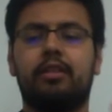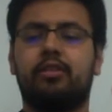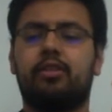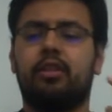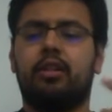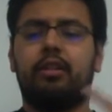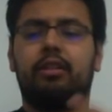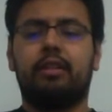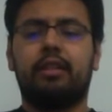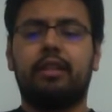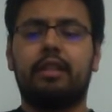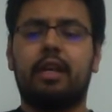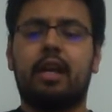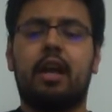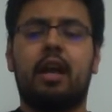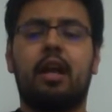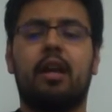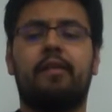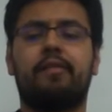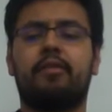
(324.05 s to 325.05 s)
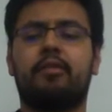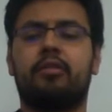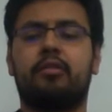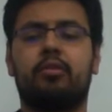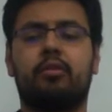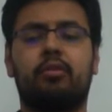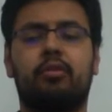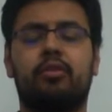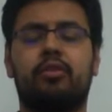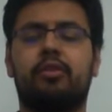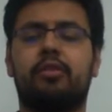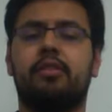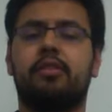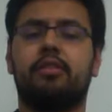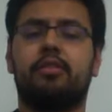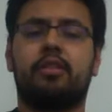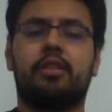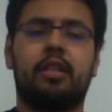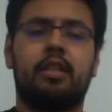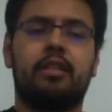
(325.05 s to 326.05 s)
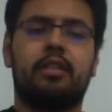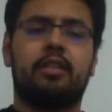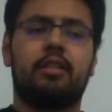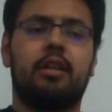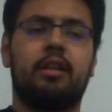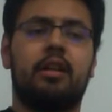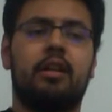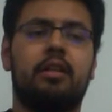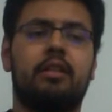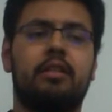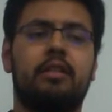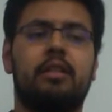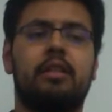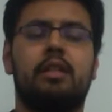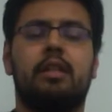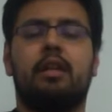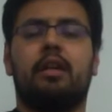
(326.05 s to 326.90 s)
juggling knives, torches, and chainsaws.